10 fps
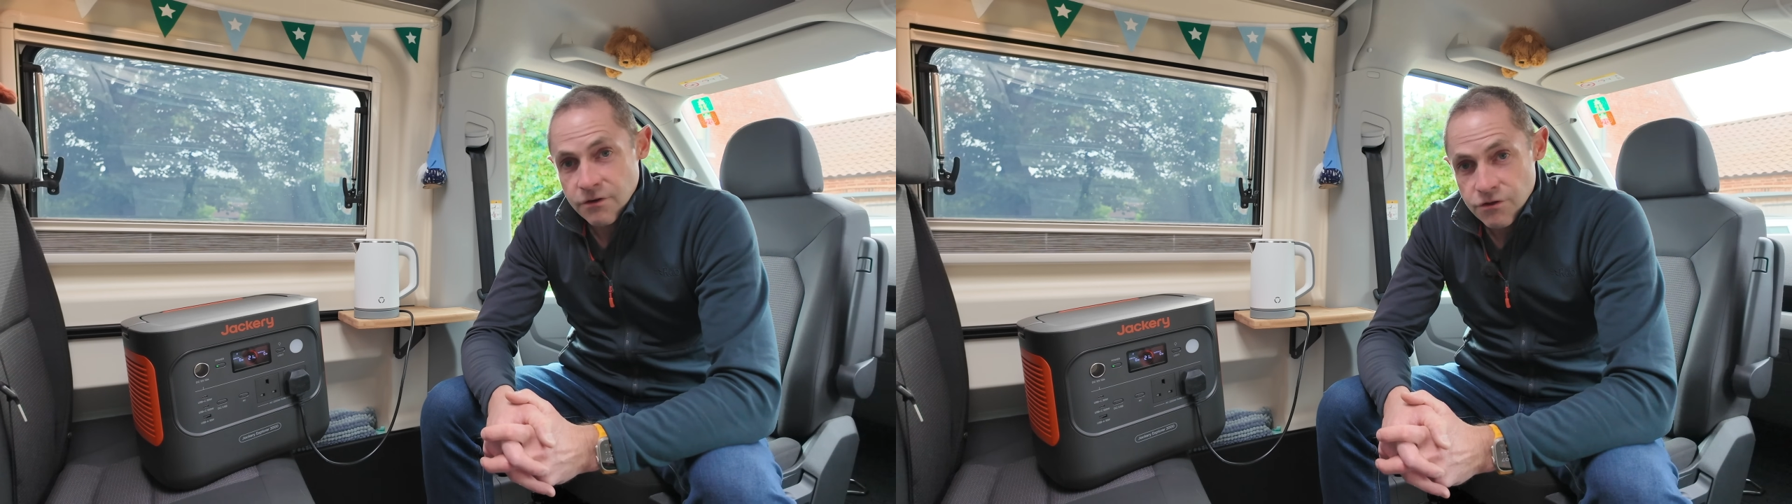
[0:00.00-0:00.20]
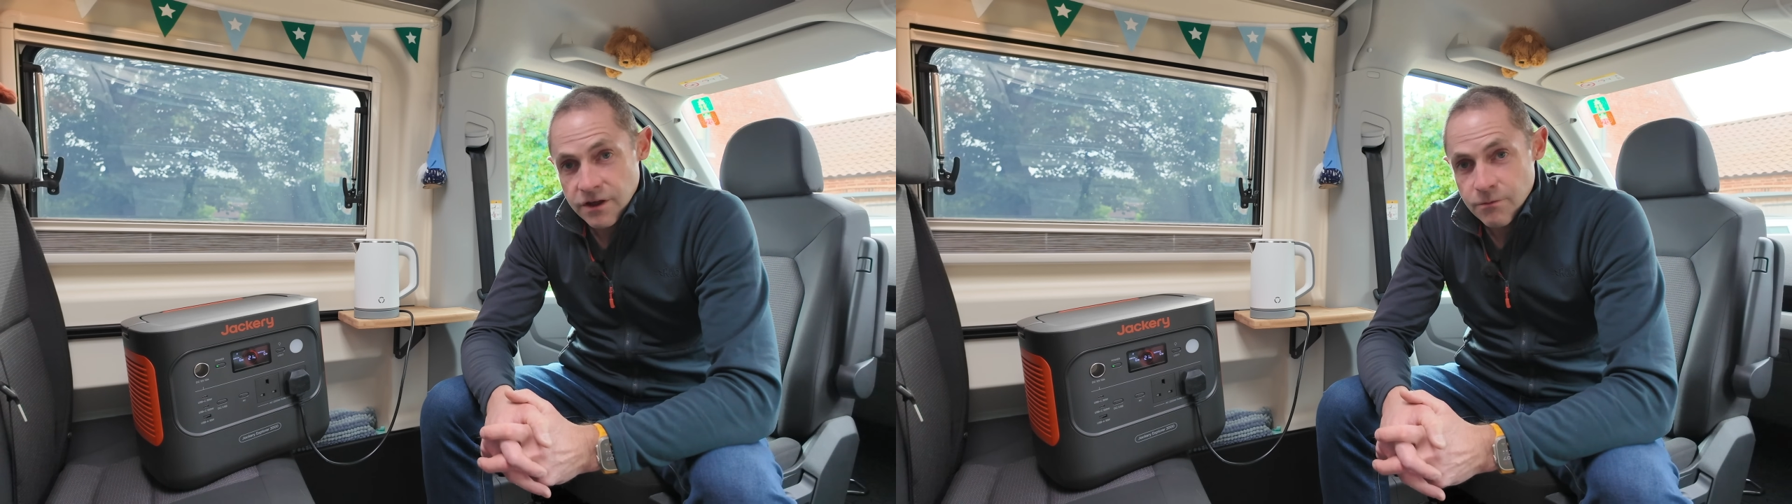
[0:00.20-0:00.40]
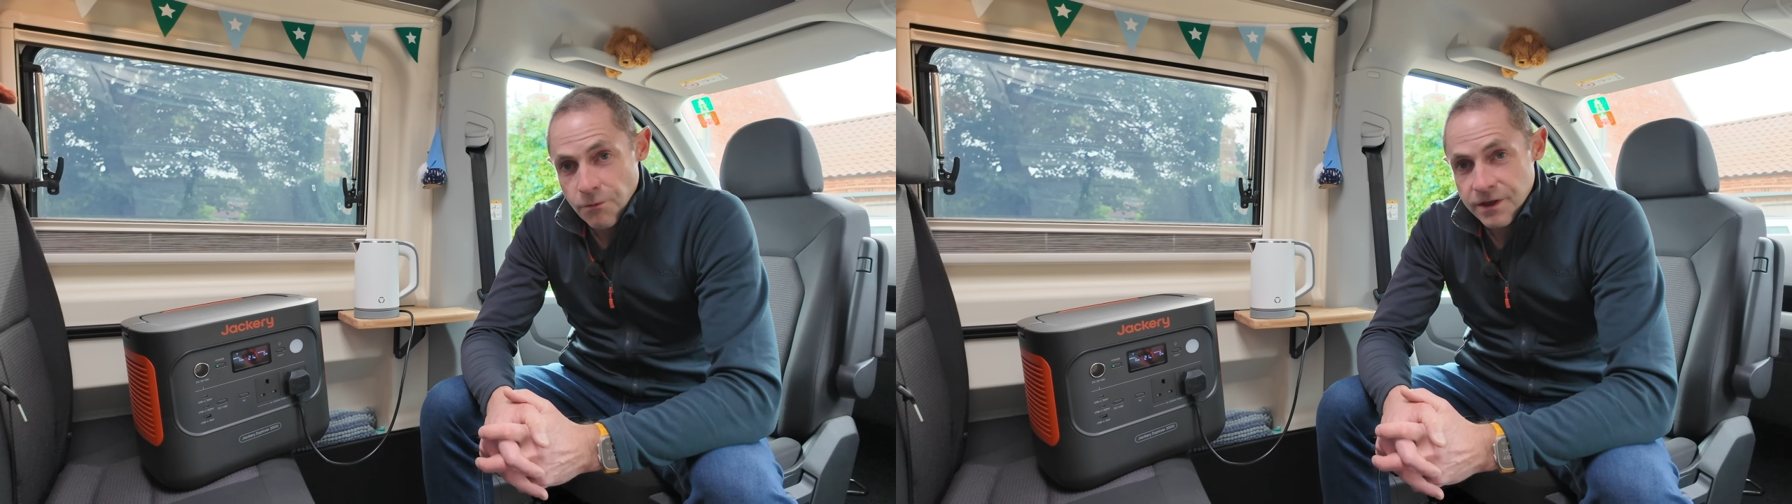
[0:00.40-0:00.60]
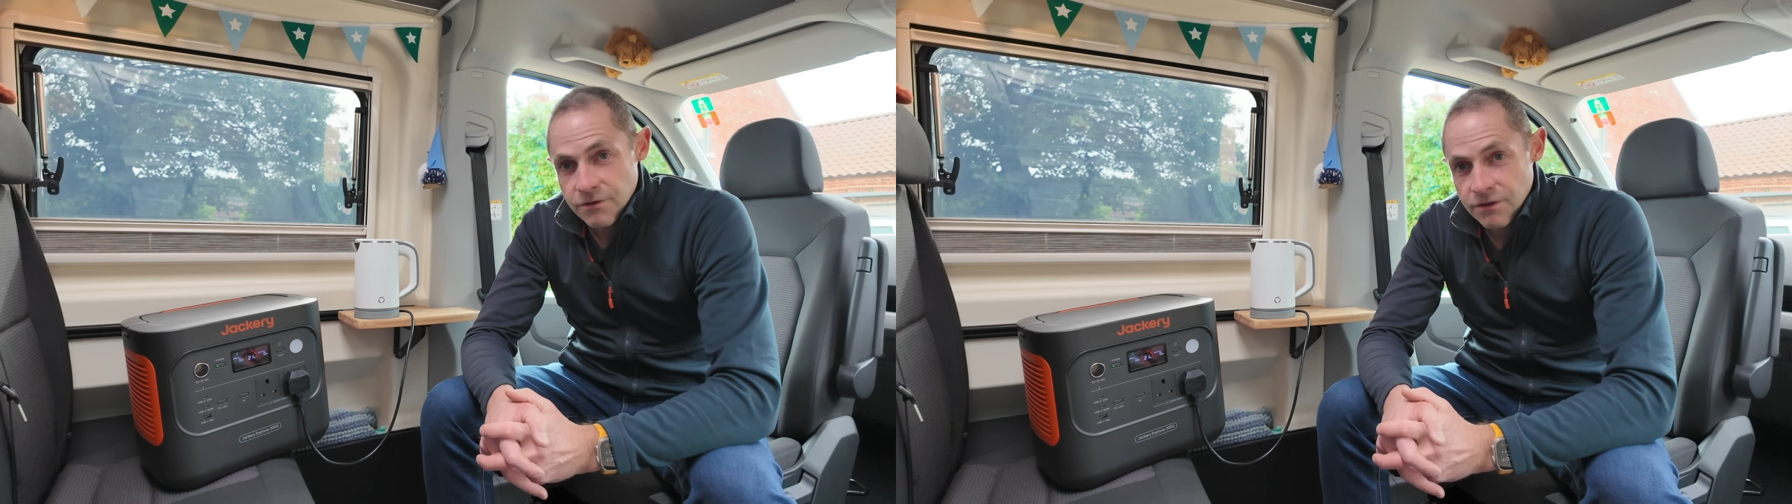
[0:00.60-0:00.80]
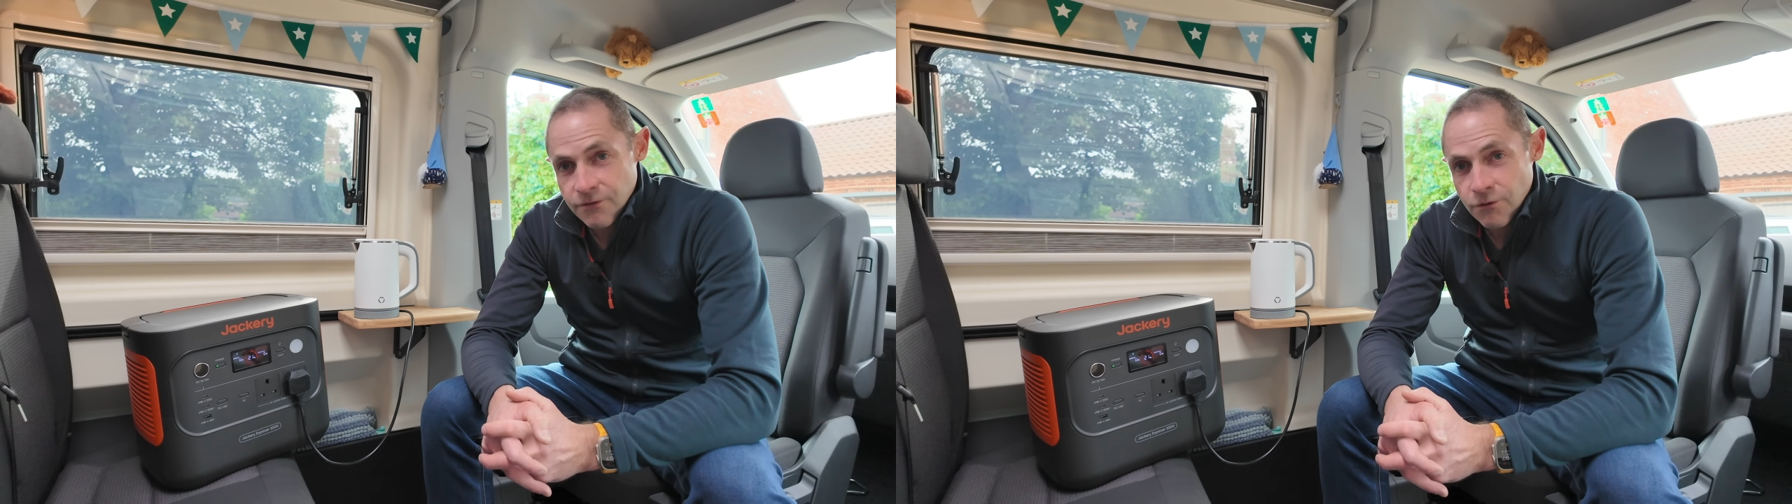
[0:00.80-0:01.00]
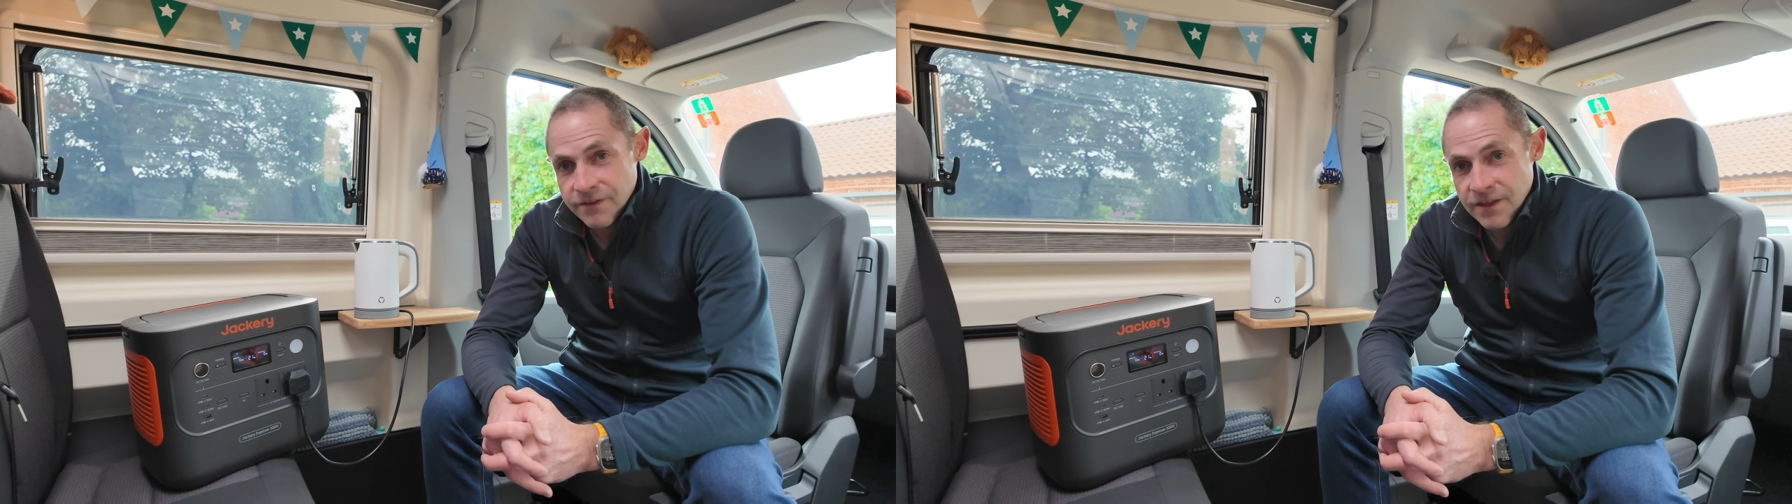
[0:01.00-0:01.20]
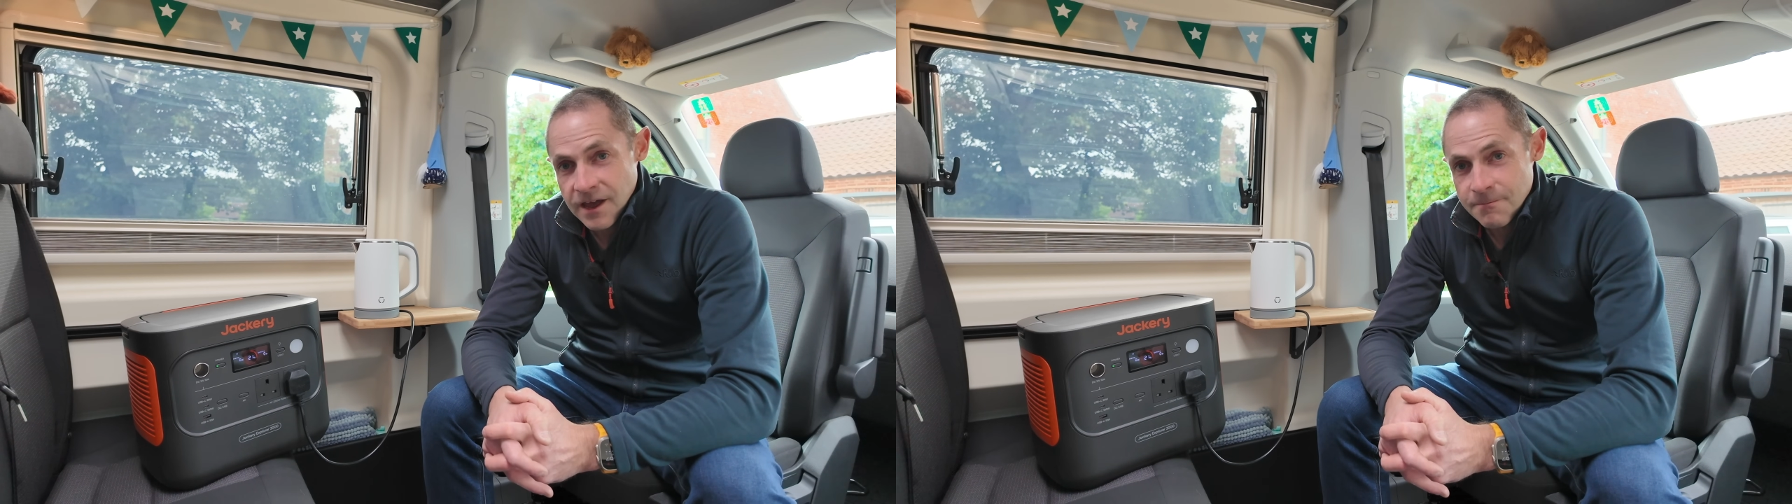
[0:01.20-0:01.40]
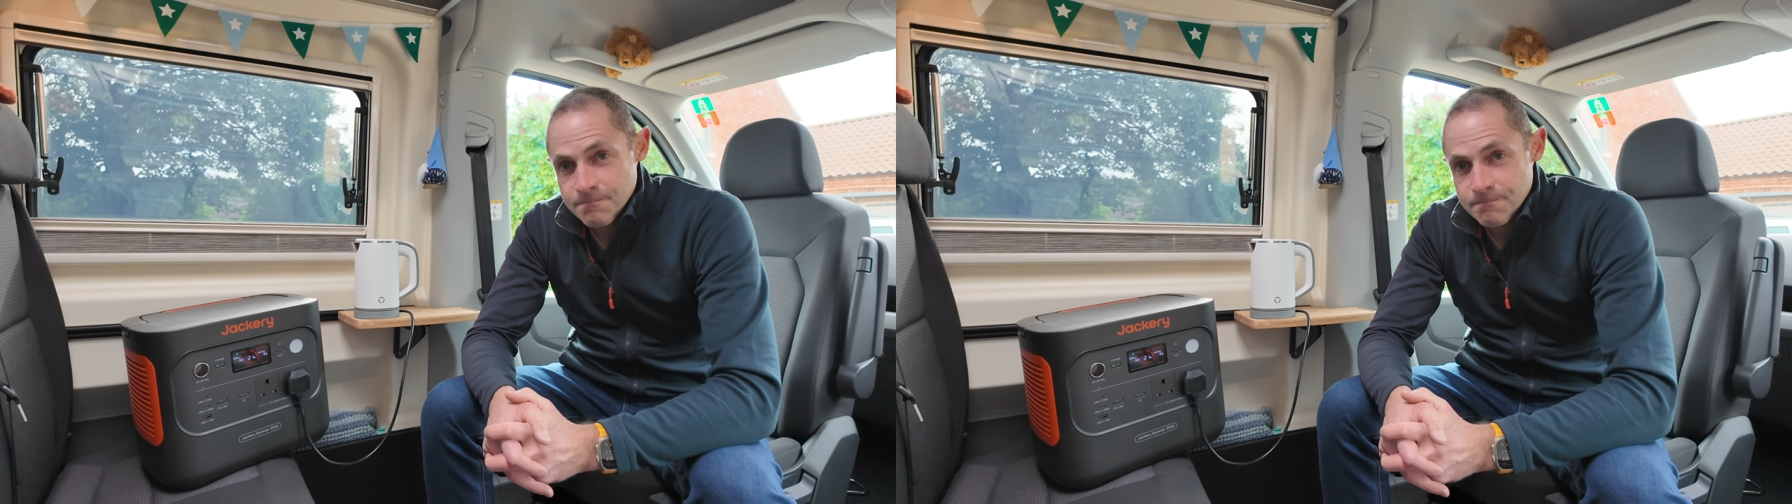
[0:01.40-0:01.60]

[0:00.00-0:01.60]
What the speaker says: and I'll show you what we use it for in there.